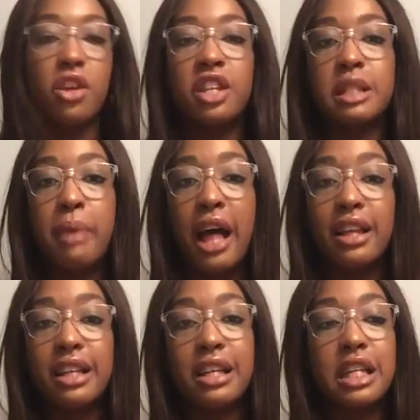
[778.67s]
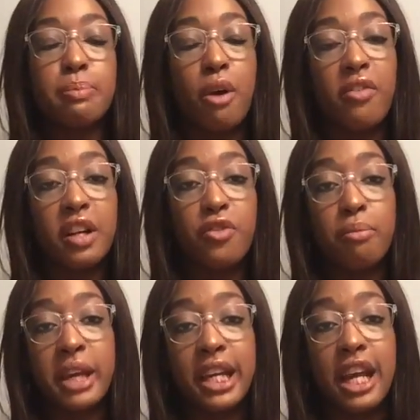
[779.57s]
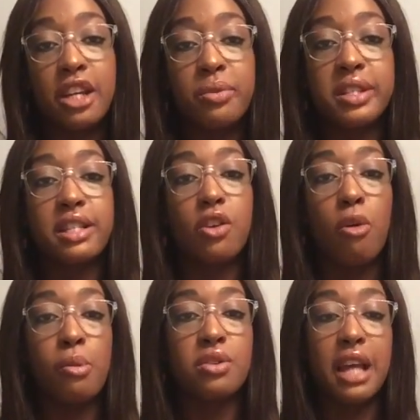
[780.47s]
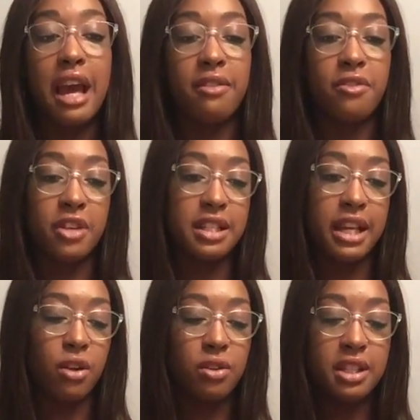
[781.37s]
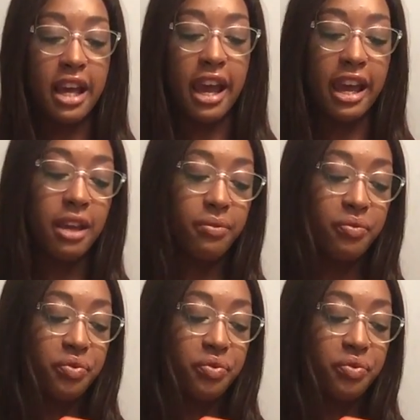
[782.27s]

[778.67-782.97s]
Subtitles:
So this palette is perfect for me, and I use this almost every single day.